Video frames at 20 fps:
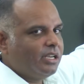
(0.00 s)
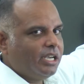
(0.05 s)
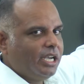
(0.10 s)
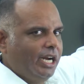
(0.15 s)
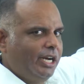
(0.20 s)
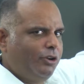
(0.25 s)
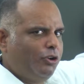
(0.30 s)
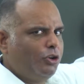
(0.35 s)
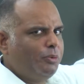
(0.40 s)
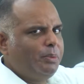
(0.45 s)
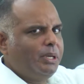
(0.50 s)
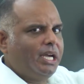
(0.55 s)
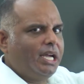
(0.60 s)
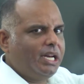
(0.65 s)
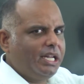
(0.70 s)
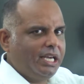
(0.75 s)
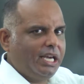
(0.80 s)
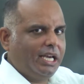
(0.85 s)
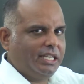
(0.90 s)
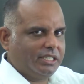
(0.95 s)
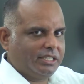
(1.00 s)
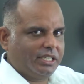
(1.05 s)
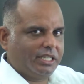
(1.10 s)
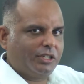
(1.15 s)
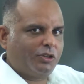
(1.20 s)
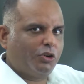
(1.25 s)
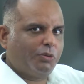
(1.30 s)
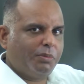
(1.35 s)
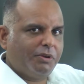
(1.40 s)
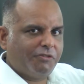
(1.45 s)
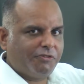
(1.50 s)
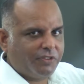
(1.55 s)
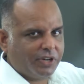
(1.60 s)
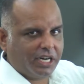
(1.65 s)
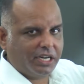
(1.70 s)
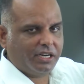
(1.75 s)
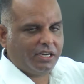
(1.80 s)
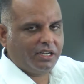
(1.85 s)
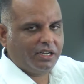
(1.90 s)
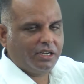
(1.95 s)
It could be any agent, it could be
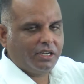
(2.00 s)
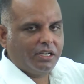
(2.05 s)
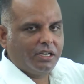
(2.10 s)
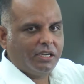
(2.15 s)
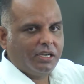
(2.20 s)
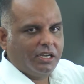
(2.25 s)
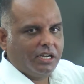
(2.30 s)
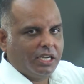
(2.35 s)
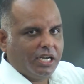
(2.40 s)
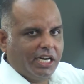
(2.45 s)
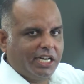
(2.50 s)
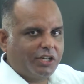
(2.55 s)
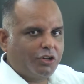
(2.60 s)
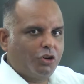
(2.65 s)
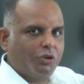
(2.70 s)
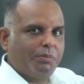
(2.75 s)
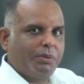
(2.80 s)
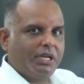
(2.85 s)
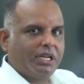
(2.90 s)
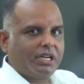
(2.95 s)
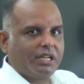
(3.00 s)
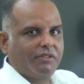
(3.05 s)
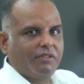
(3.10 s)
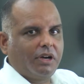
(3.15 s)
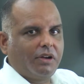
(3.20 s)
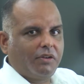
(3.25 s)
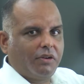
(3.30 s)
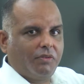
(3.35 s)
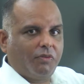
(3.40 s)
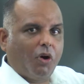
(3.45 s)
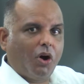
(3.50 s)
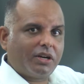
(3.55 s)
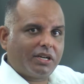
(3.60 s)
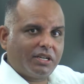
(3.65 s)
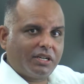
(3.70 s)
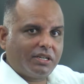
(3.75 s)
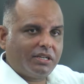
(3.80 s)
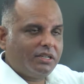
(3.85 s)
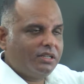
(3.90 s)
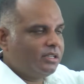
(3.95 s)
wind, it could be river,
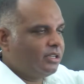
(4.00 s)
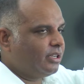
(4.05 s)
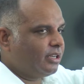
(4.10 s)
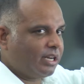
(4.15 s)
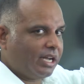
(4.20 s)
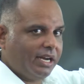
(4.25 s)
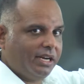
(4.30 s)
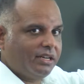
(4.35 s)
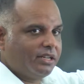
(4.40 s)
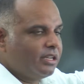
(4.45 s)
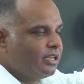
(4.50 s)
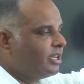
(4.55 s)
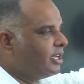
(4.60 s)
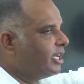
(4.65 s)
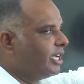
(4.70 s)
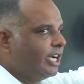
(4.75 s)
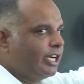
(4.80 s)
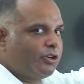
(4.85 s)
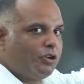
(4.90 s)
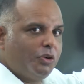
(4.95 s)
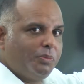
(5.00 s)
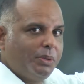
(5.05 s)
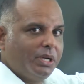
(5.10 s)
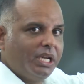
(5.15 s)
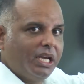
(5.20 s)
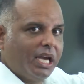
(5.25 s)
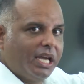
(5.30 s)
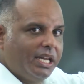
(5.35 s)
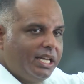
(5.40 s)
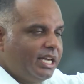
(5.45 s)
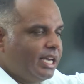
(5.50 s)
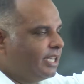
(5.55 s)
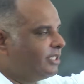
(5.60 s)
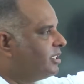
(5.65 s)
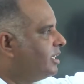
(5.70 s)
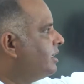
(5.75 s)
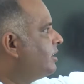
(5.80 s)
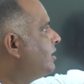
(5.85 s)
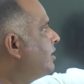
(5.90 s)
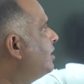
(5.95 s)
water, right? It could be any
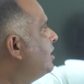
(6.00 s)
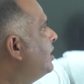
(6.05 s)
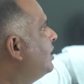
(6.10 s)
agent.